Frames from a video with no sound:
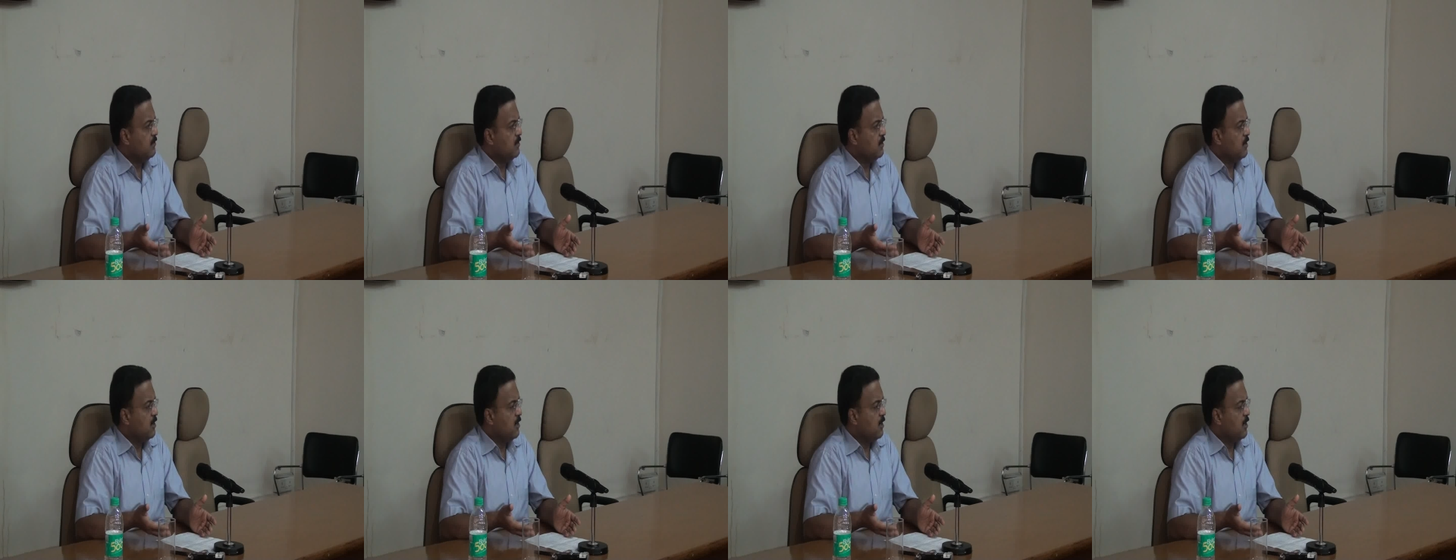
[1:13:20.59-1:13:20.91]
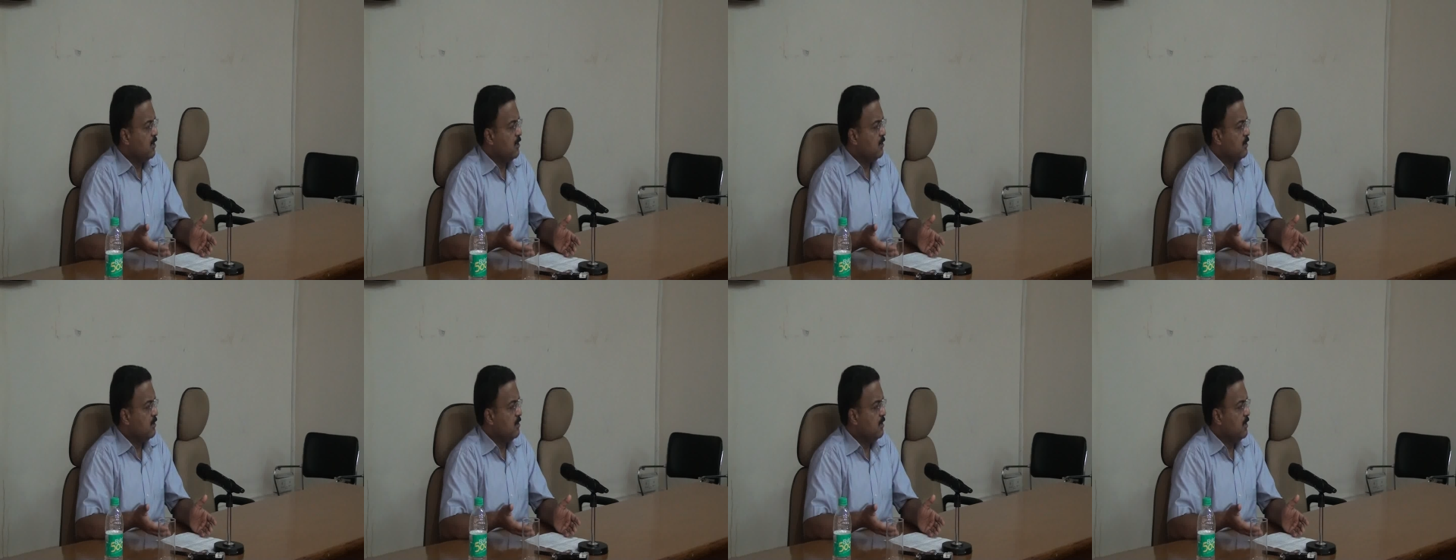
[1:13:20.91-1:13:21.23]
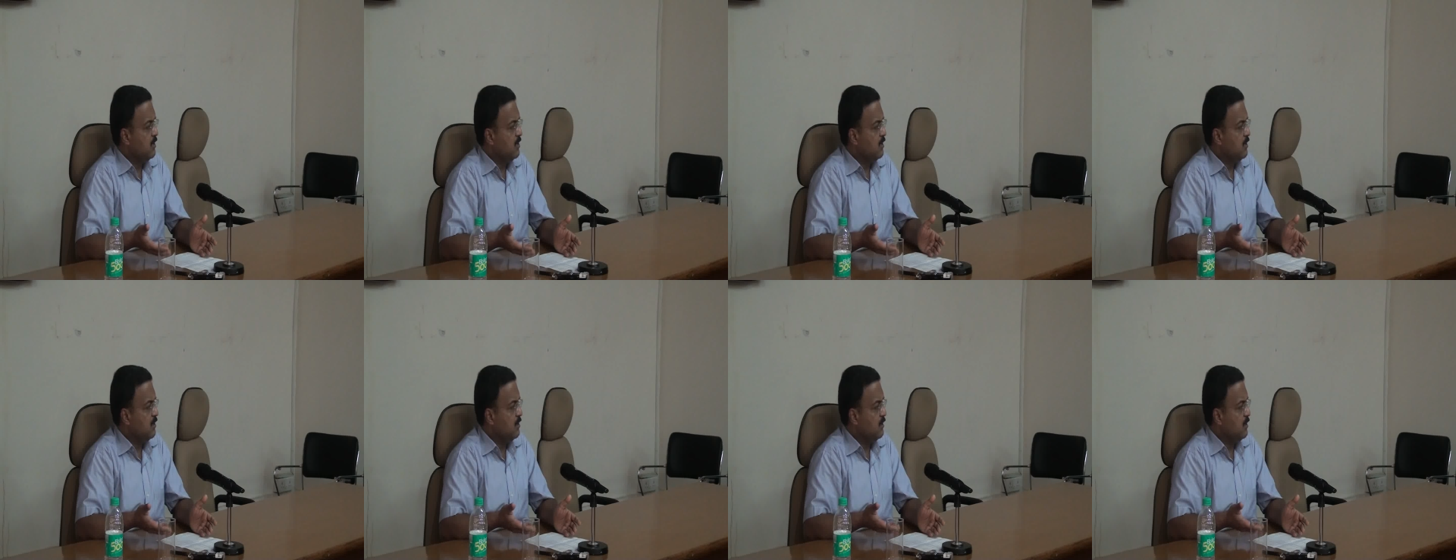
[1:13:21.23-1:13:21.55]

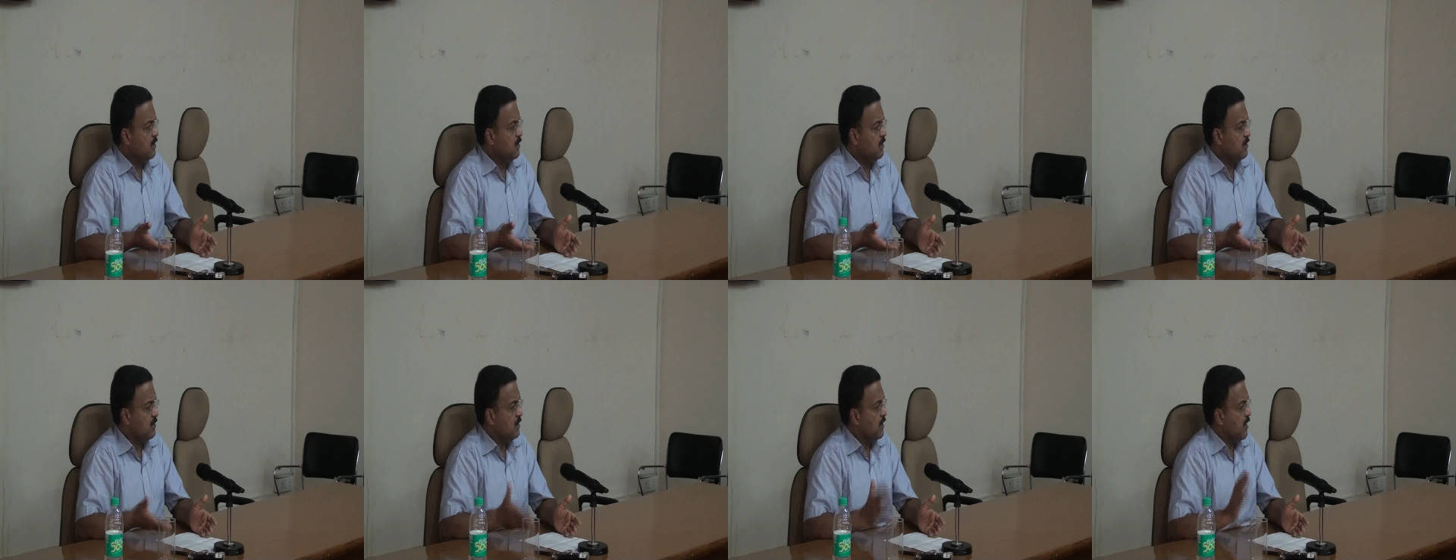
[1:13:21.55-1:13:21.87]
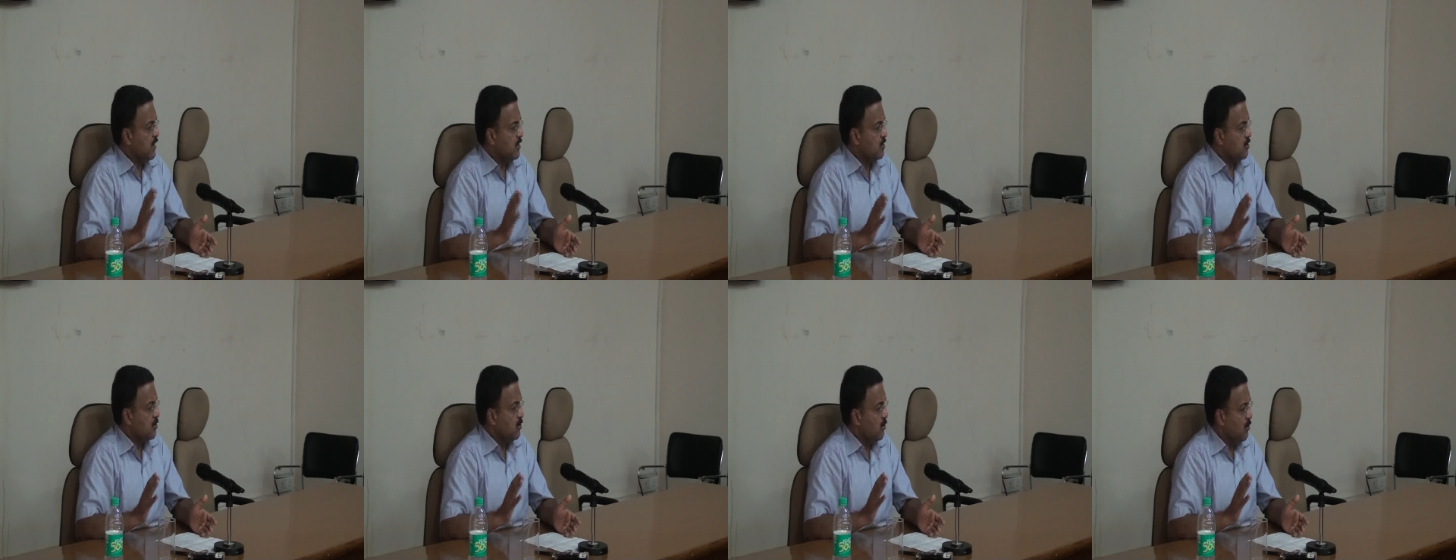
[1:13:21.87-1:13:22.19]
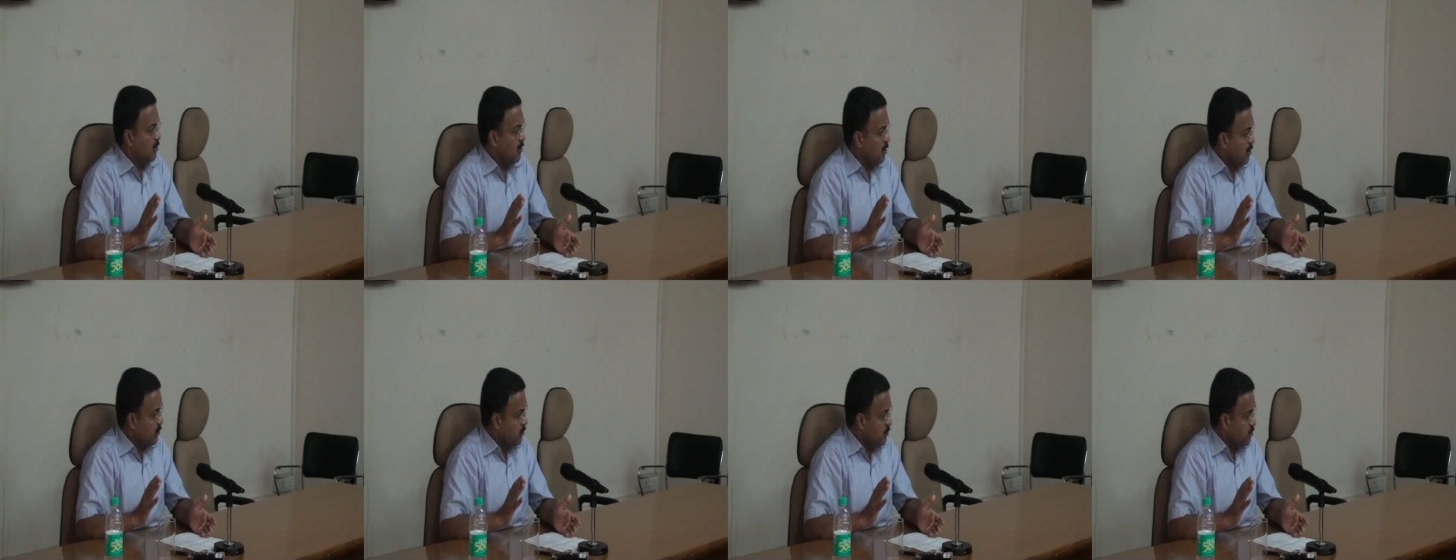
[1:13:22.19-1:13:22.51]
the International Law
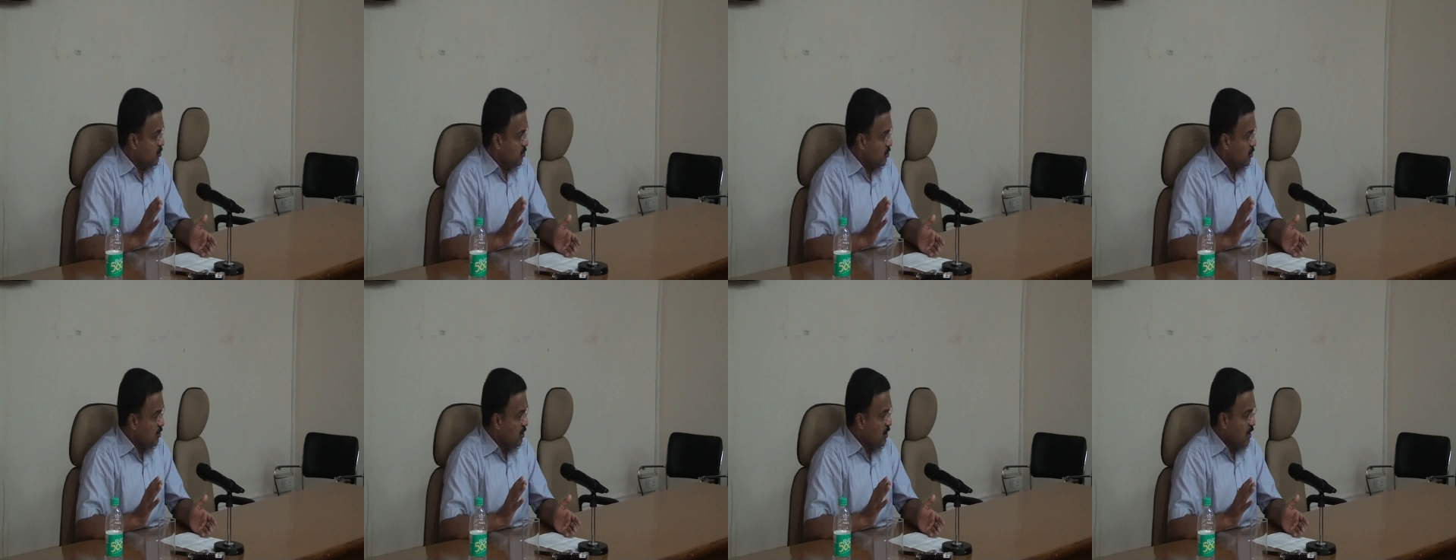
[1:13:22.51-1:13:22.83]
Commission.